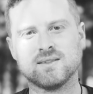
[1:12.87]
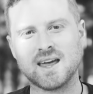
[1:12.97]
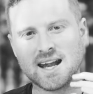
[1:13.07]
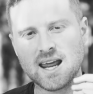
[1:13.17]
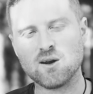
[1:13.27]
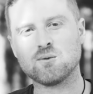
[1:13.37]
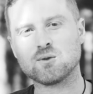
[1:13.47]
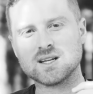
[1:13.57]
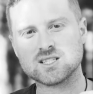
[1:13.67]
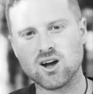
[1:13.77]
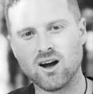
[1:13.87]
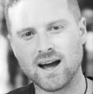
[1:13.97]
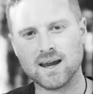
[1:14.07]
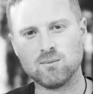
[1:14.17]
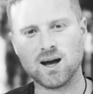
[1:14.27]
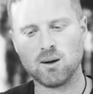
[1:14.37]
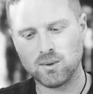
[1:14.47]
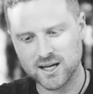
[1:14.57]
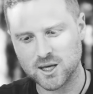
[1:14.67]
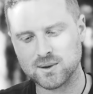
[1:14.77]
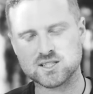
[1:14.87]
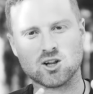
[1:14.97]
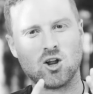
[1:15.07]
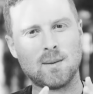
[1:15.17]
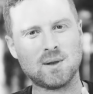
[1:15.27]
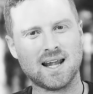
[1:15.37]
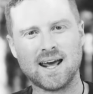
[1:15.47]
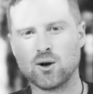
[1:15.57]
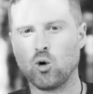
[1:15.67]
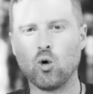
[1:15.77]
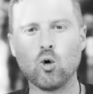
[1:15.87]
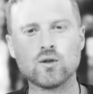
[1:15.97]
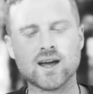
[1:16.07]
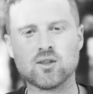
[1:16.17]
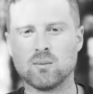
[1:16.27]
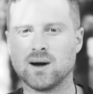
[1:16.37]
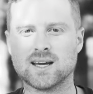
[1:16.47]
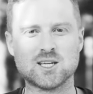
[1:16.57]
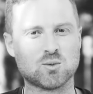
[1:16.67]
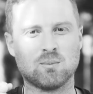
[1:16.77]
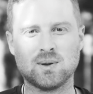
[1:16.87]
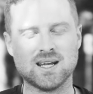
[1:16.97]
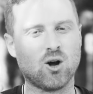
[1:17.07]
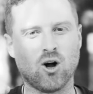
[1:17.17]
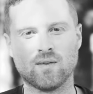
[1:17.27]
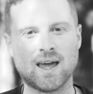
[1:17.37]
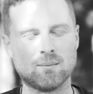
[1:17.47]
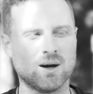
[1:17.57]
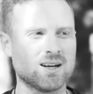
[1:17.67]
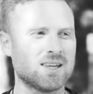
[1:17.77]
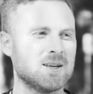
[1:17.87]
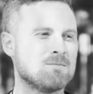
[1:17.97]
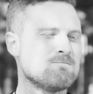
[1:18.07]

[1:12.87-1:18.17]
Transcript: that every time a monkey went to climb the ladder, all the other monkeys would beat on that monkey.